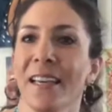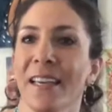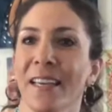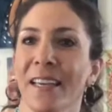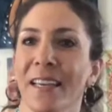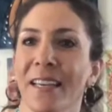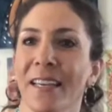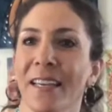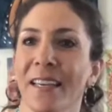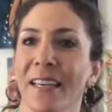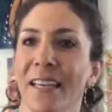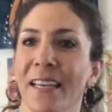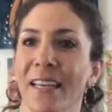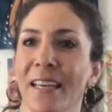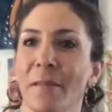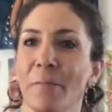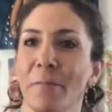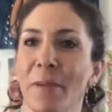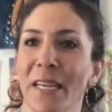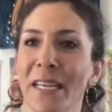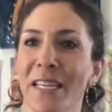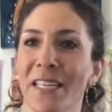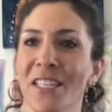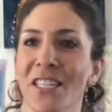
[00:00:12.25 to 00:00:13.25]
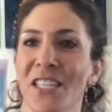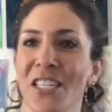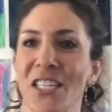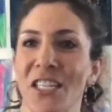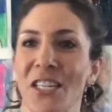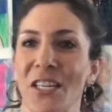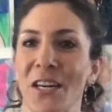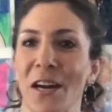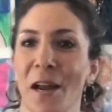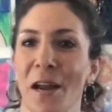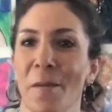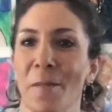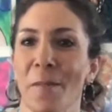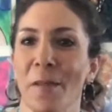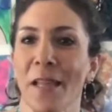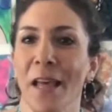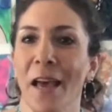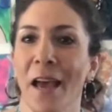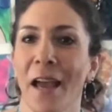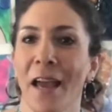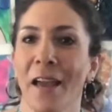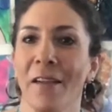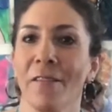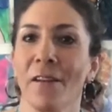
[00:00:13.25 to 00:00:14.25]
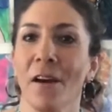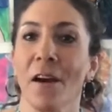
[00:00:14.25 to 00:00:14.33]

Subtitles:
and make sure I'm live